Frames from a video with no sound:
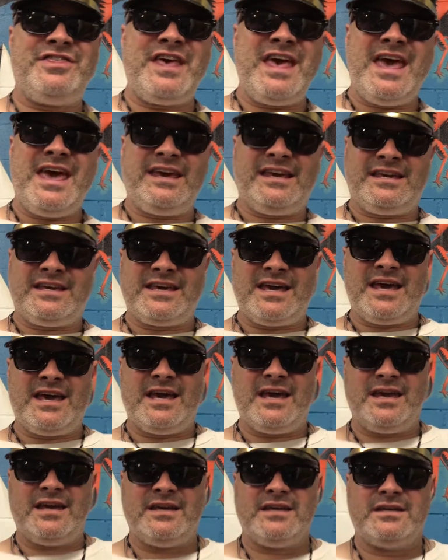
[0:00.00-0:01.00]

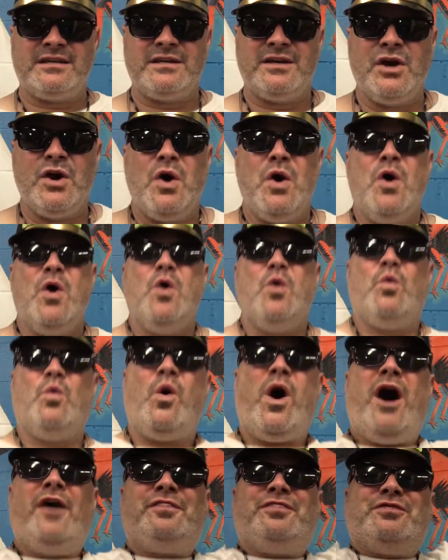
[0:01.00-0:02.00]
thinking,
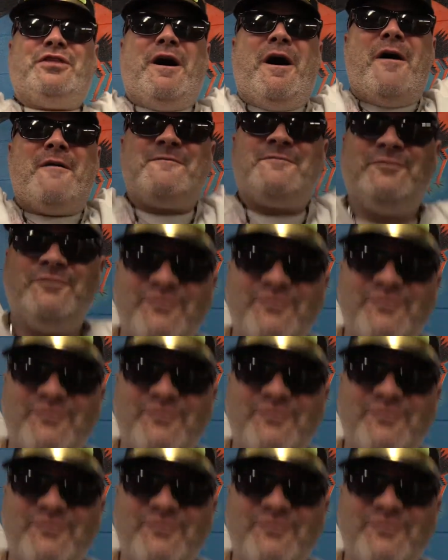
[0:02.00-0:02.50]
what the f***